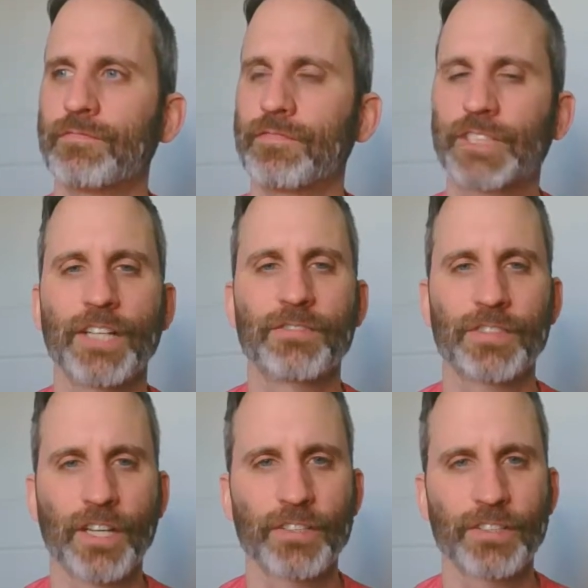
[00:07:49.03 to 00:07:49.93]
self
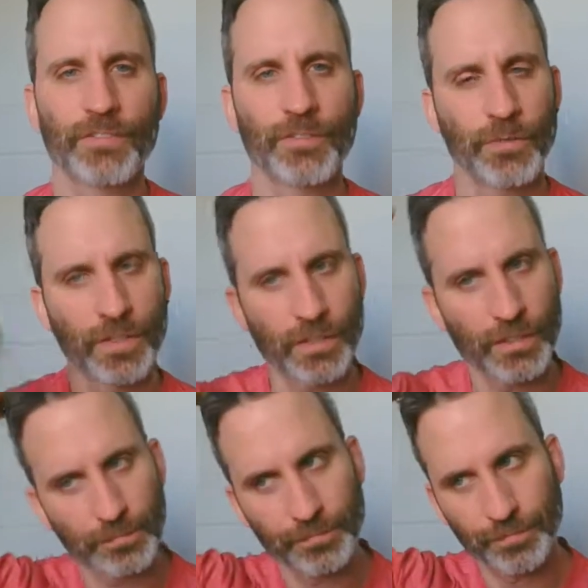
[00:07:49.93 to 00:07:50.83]
and other, if you
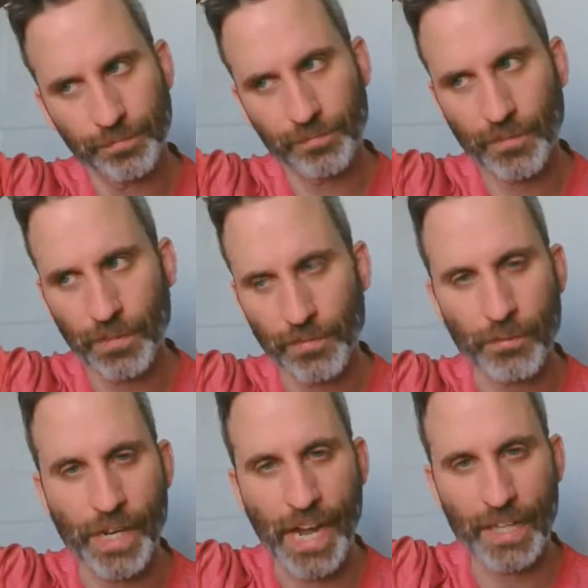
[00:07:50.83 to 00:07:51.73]
will, of the
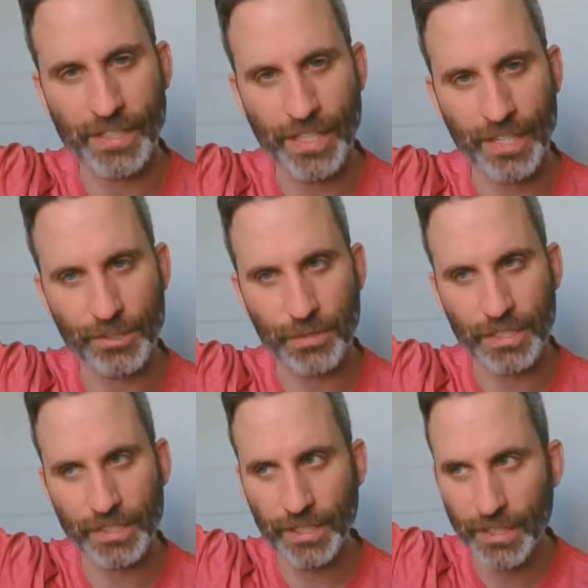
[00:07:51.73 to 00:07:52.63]
reality as we
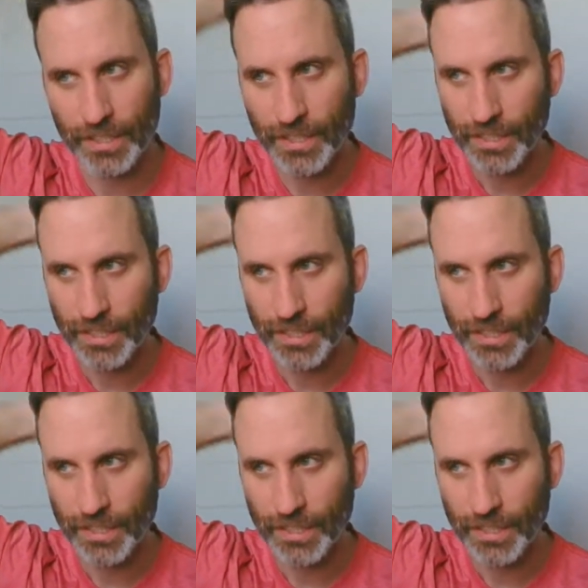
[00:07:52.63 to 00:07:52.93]
see it.